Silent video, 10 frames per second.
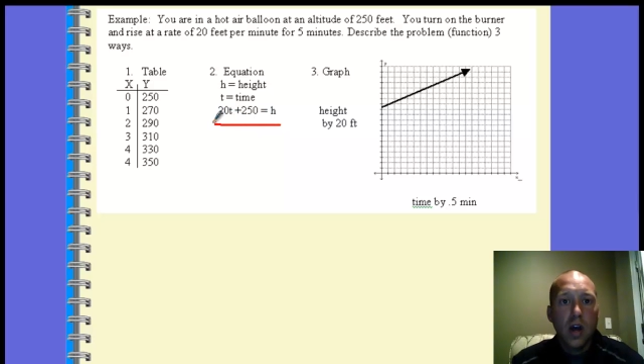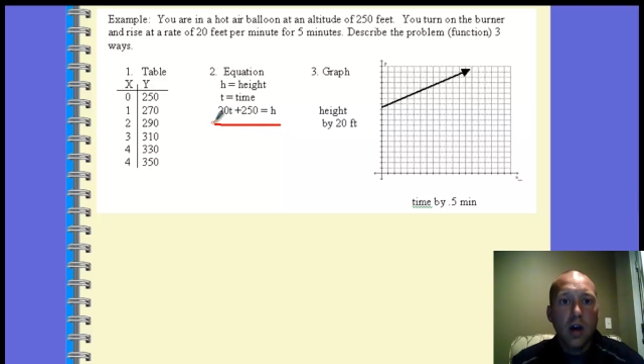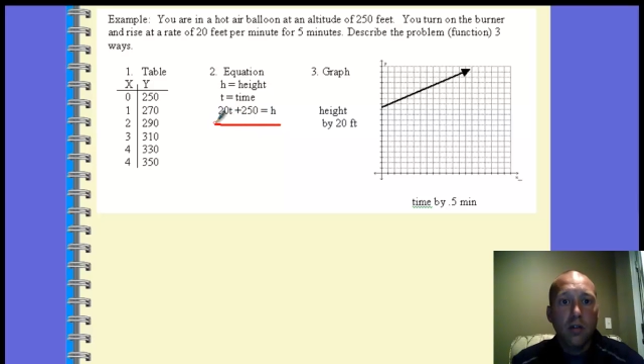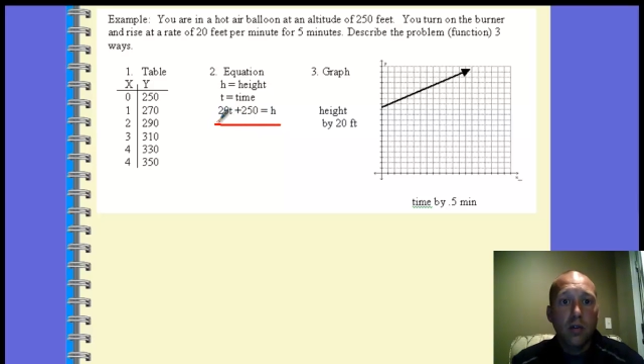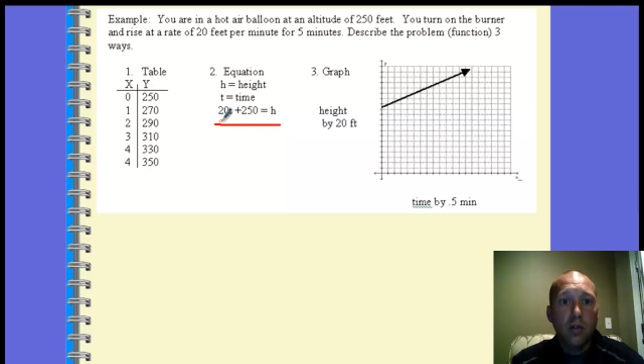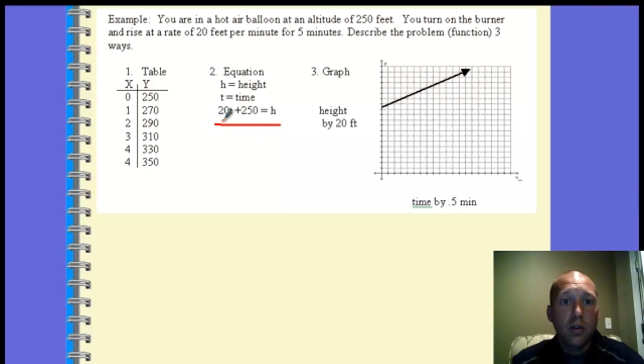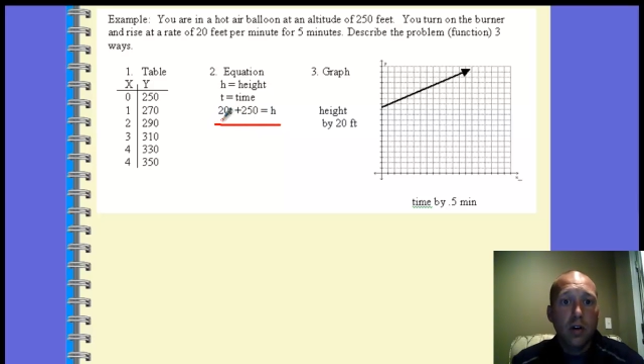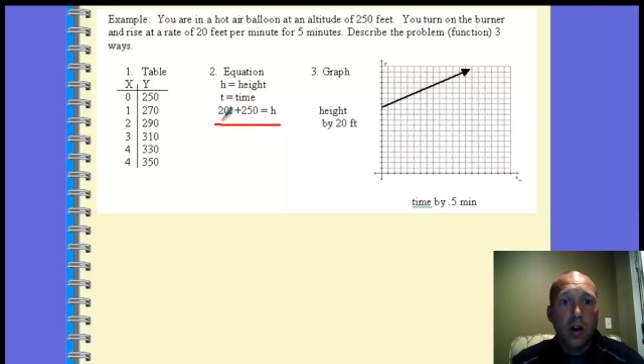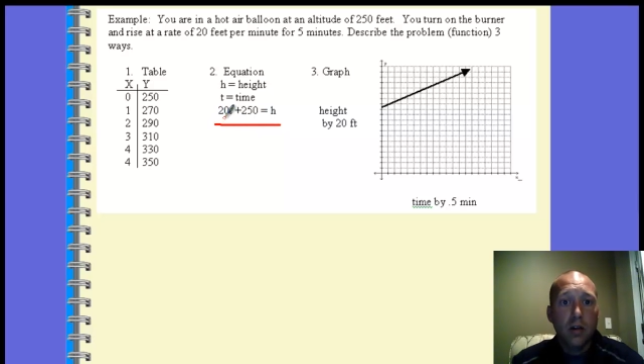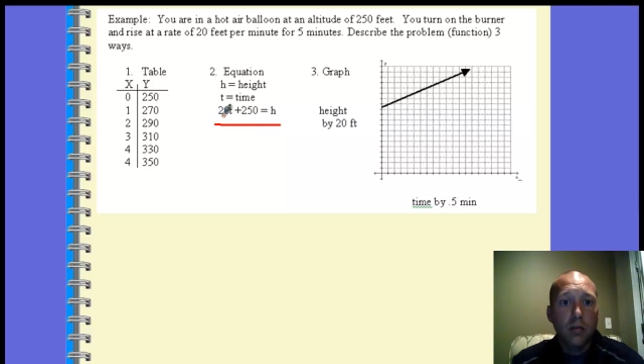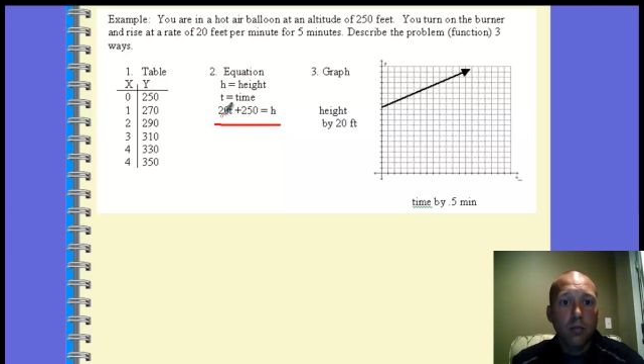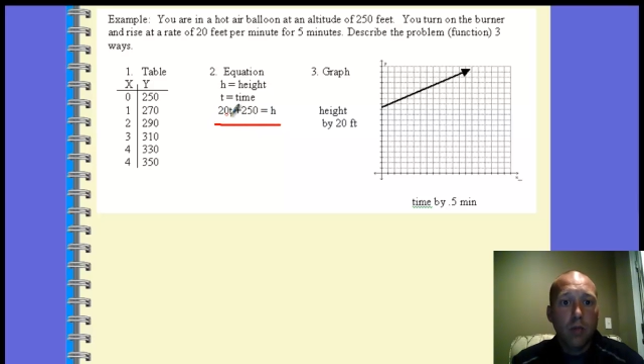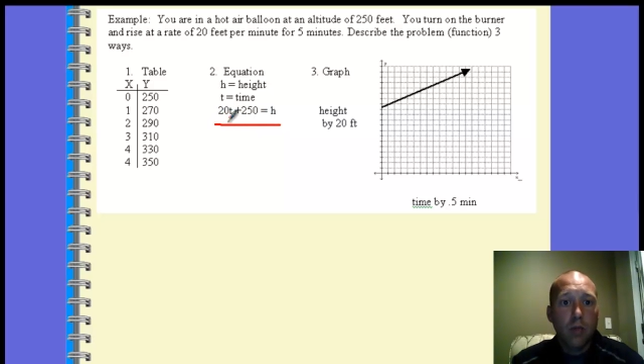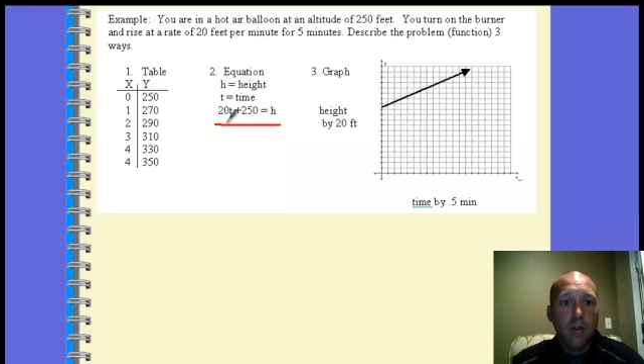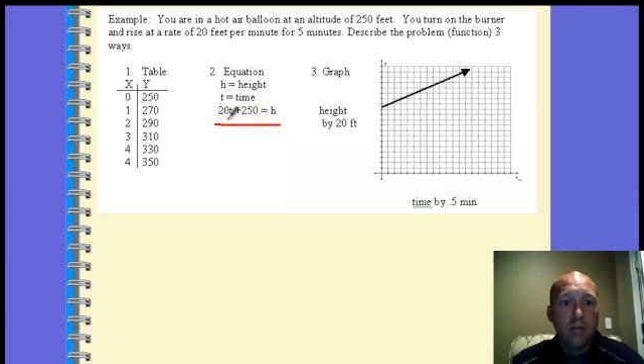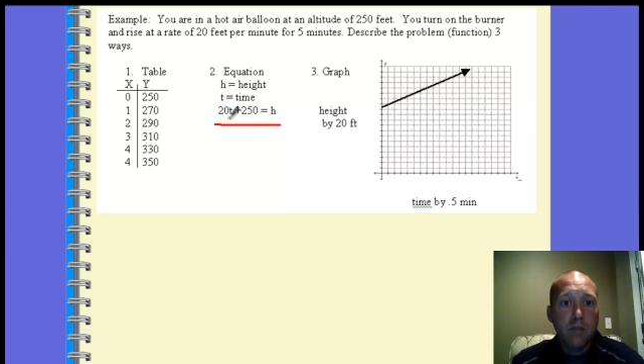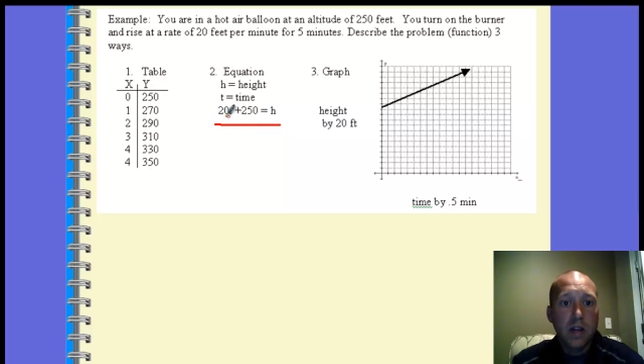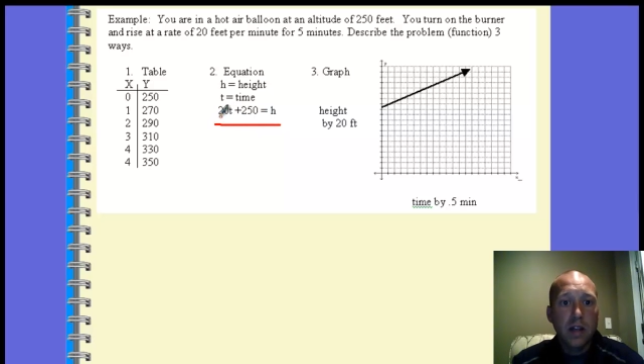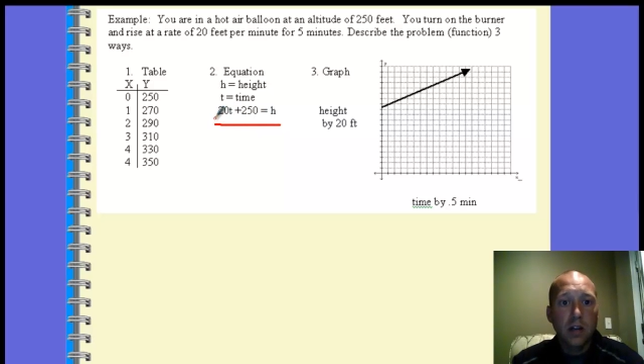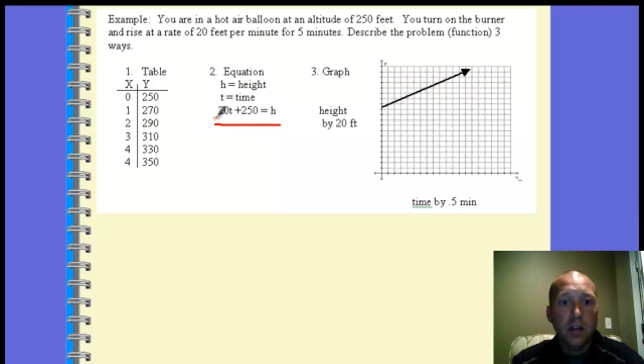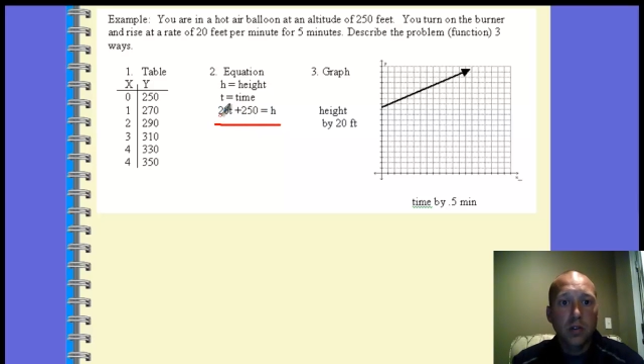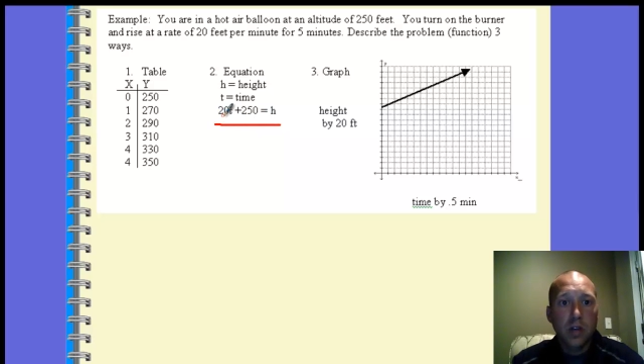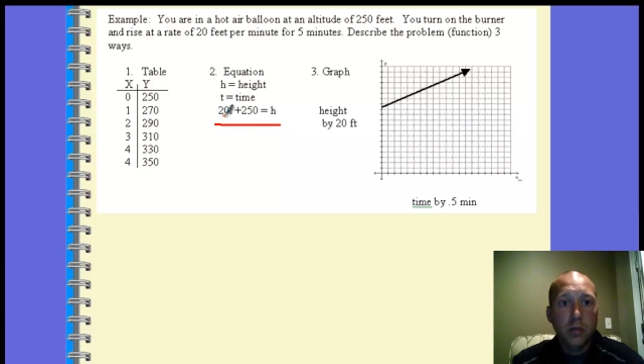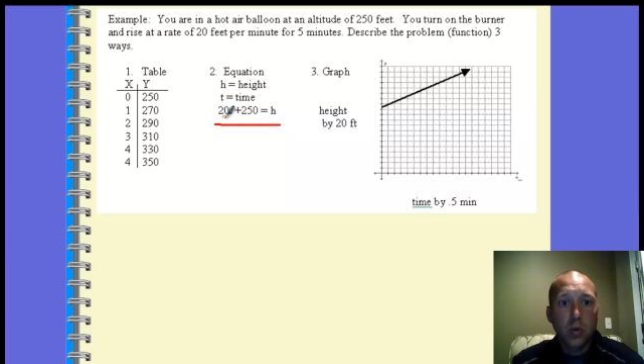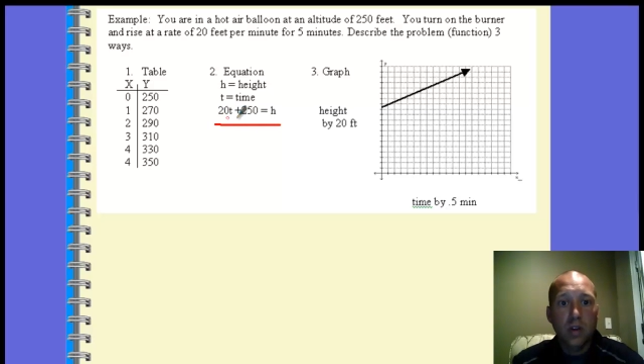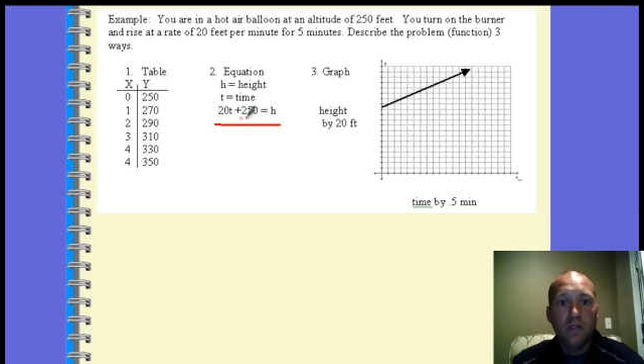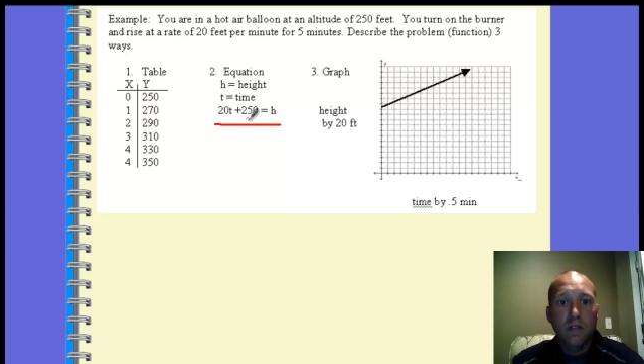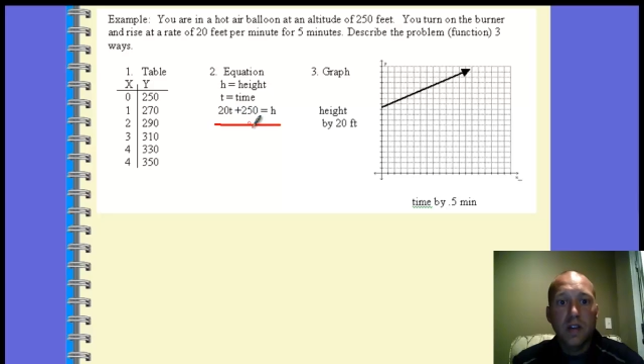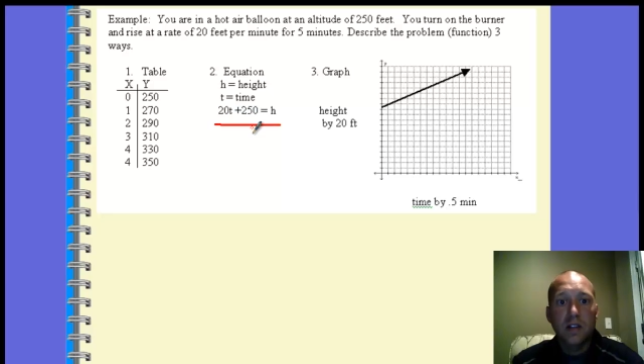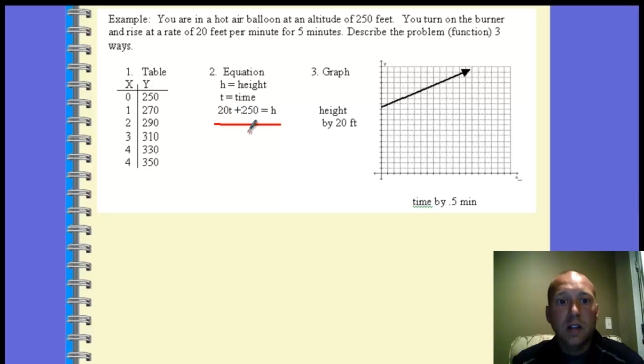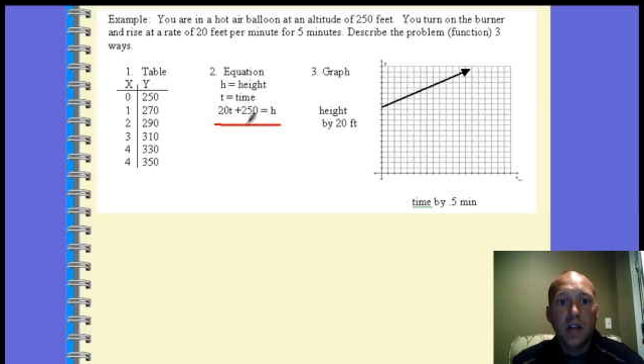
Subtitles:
however every minute it goes up 20 feet,